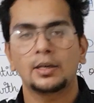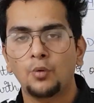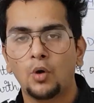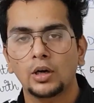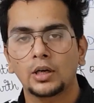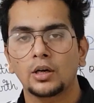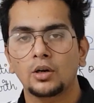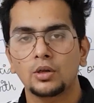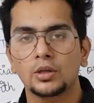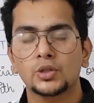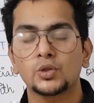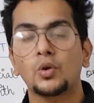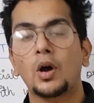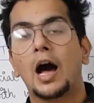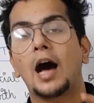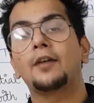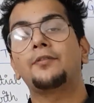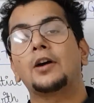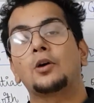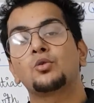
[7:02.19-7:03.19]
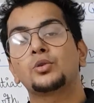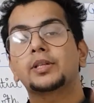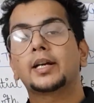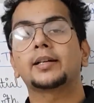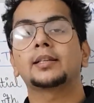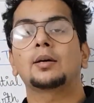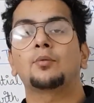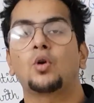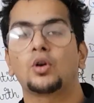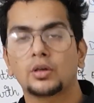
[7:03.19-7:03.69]
water also, half
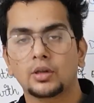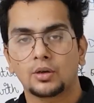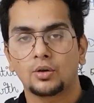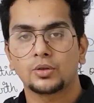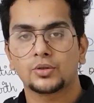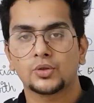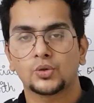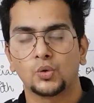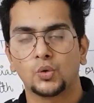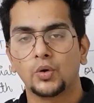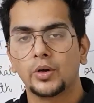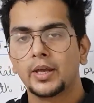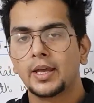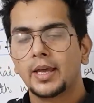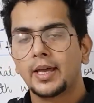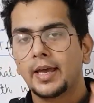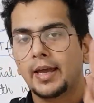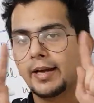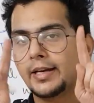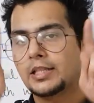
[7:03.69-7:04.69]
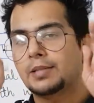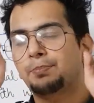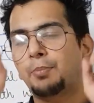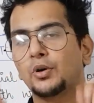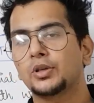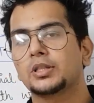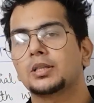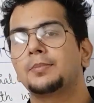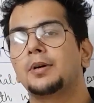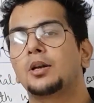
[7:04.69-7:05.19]
outside the water also? It is
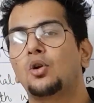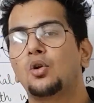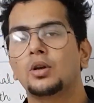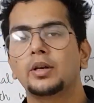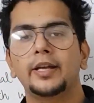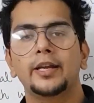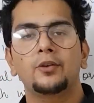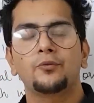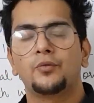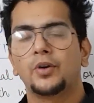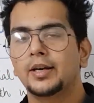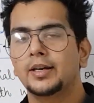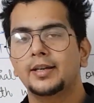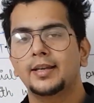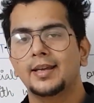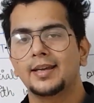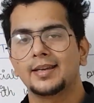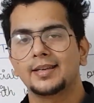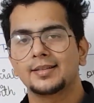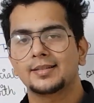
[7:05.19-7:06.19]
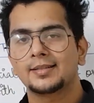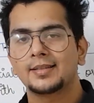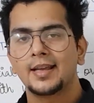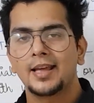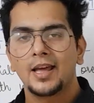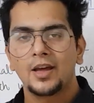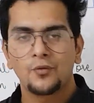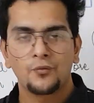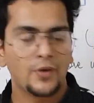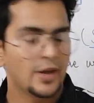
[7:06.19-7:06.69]
possible only in one case,
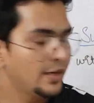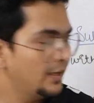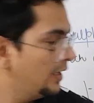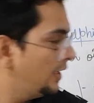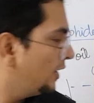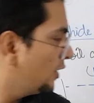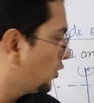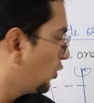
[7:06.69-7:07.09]
when he